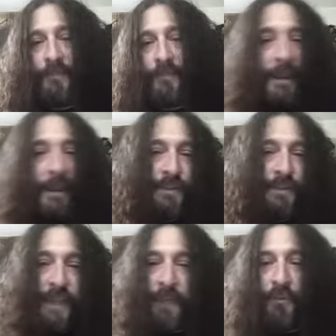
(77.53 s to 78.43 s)
Like I was
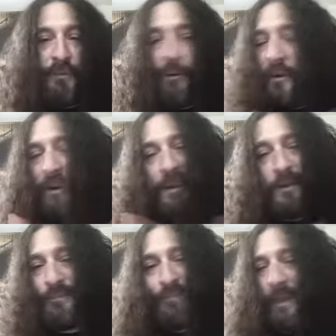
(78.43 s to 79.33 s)
saying before.
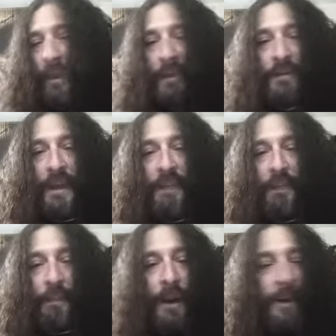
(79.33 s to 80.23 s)
It's not even
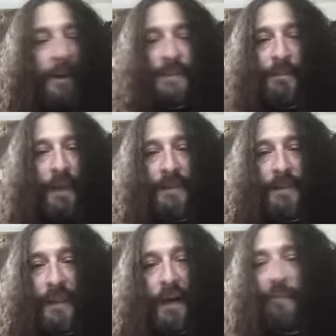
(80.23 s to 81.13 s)
about money. It's about the
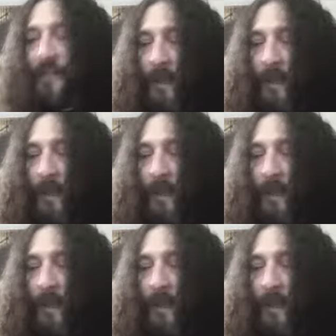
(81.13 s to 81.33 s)
love.